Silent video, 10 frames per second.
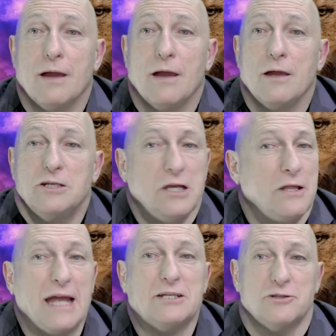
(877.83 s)
See,
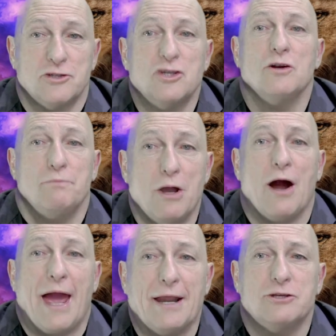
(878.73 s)
that should be our
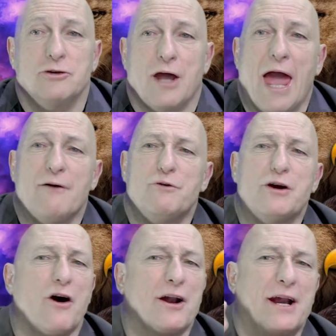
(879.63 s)
attitude. Have we
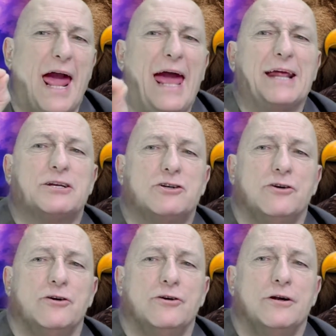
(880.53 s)
got an
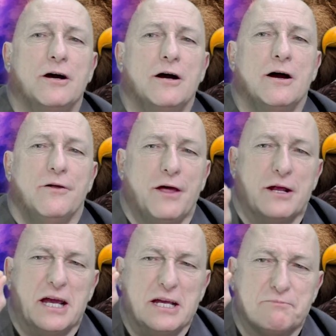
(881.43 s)
attitude that
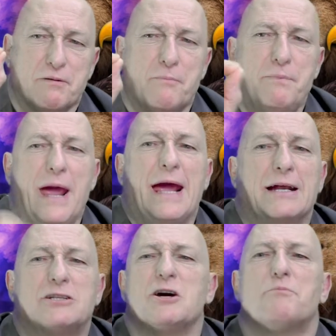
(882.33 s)
is
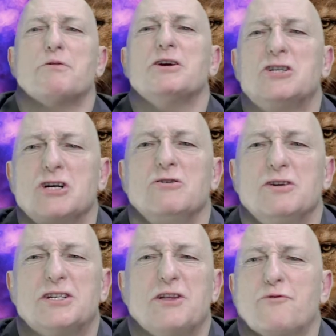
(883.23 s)
prepared to
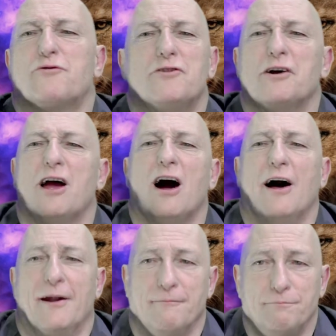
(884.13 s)
produce the fruit of
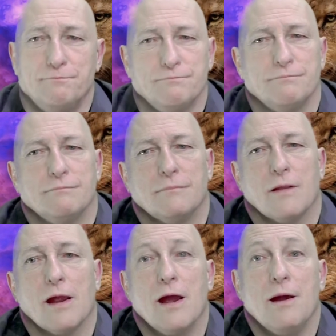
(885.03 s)
God?
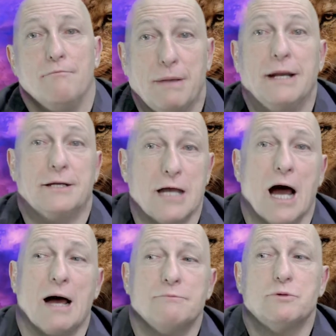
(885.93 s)
Many
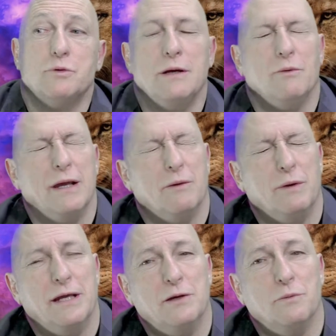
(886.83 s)
times we, we,
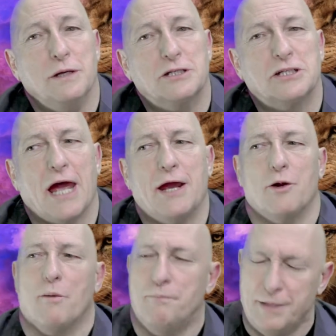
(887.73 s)
we, we stay in
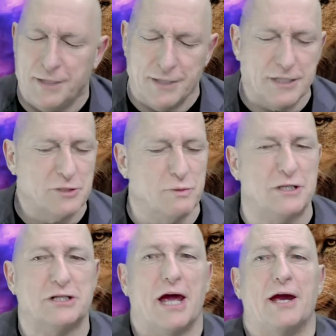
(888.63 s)
our bitterness, we
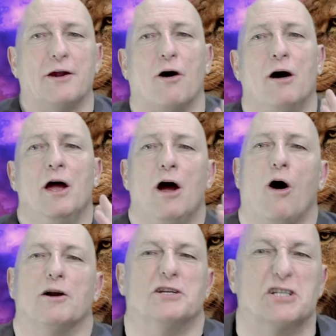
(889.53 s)
stay in our,
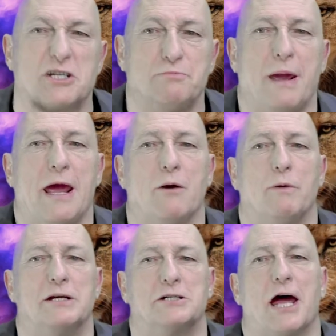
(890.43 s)
our despair,
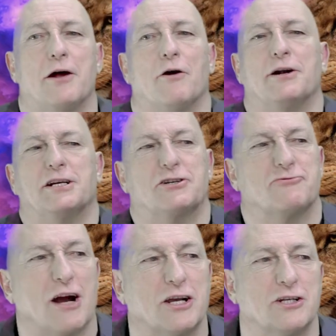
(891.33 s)
we stay in our
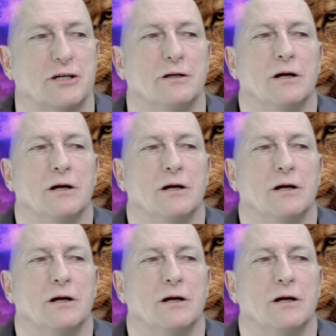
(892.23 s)
destruction